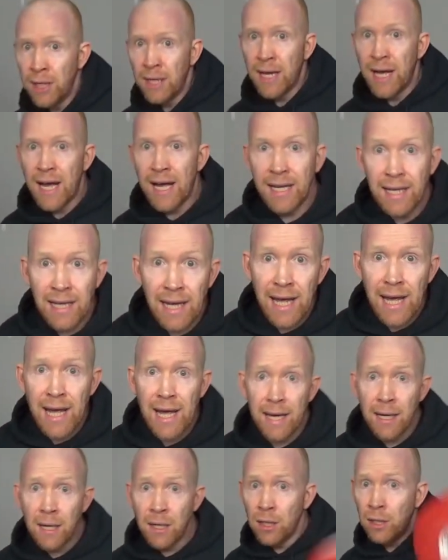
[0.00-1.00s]
And
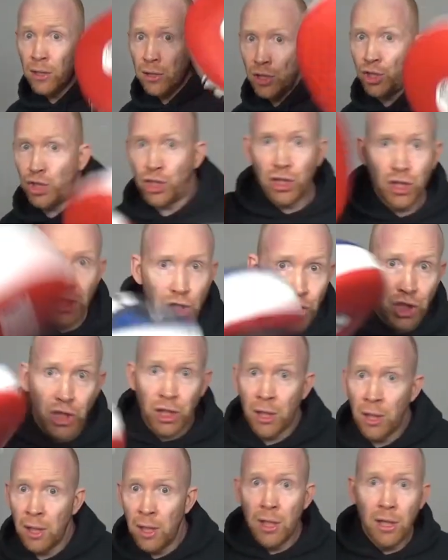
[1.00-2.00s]
again, ish,
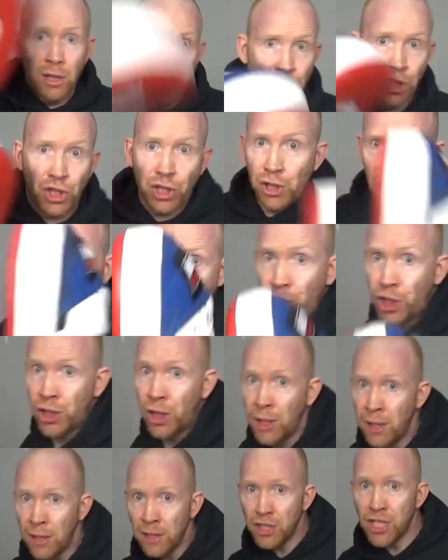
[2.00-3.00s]
ish, ish,
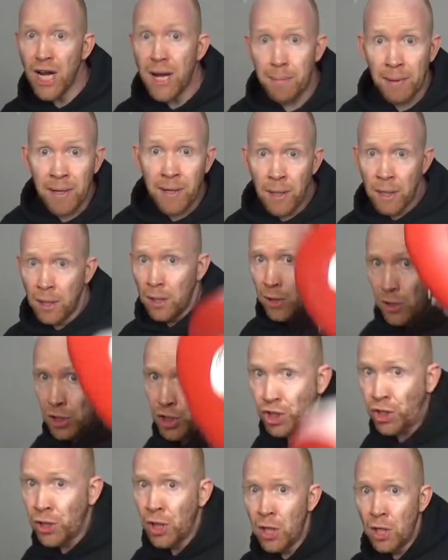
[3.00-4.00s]
ish, jab,
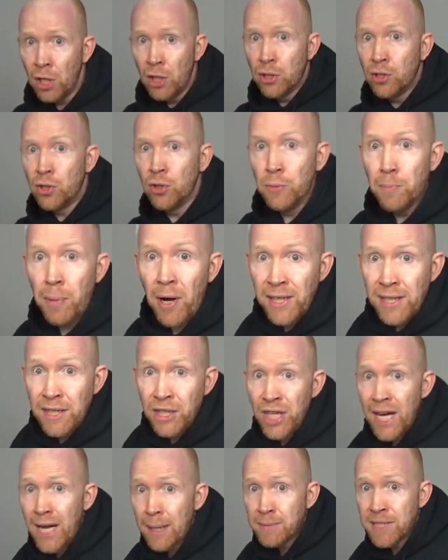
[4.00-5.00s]
ish. Two body
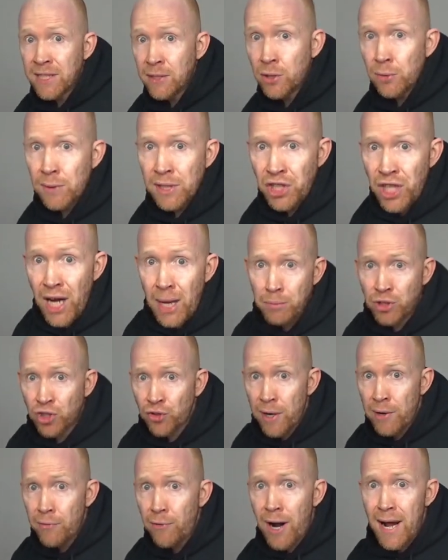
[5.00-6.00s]
jabs into a jab
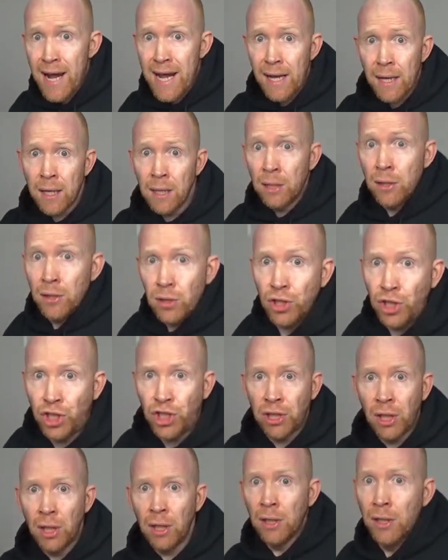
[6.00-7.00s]
straight right,
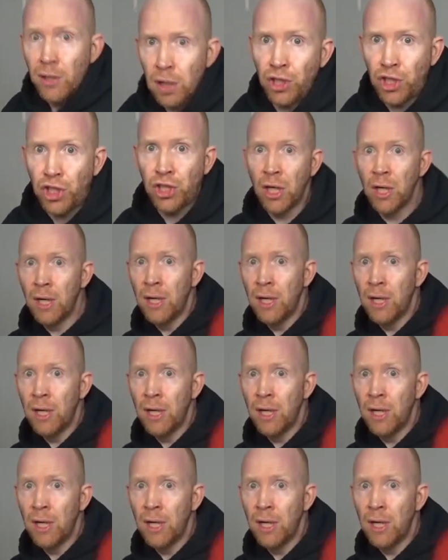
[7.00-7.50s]
ish, ish,